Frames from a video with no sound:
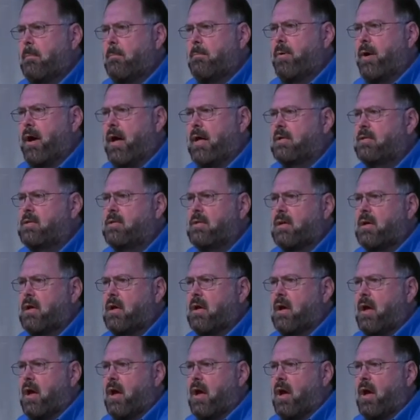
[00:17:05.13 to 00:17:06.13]
But
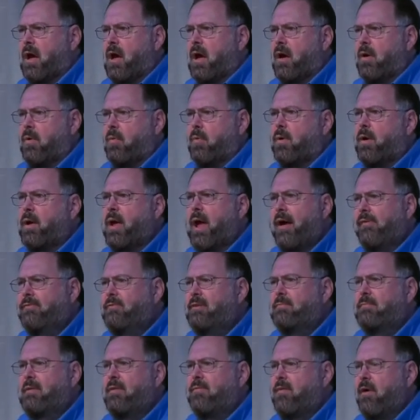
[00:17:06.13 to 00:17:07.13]
we have
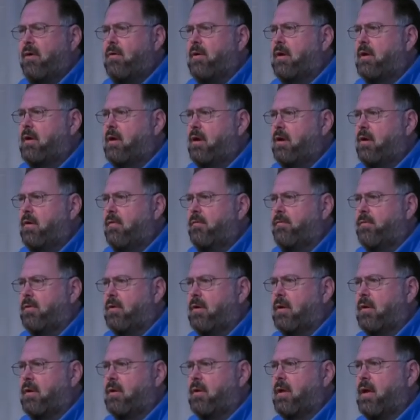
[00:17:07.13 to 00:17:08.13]
to be very
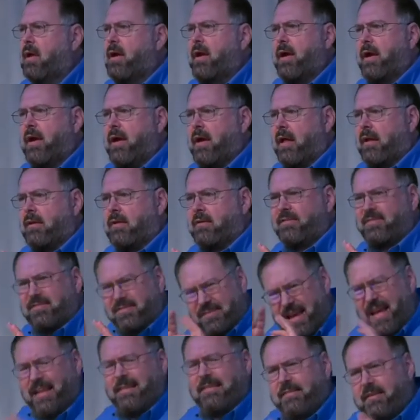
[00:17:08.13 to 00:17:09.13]
careful and
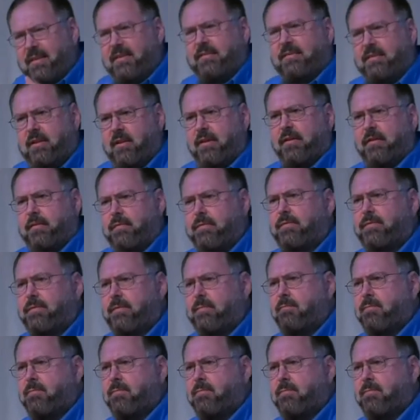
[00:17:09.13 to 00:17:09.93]
sensitive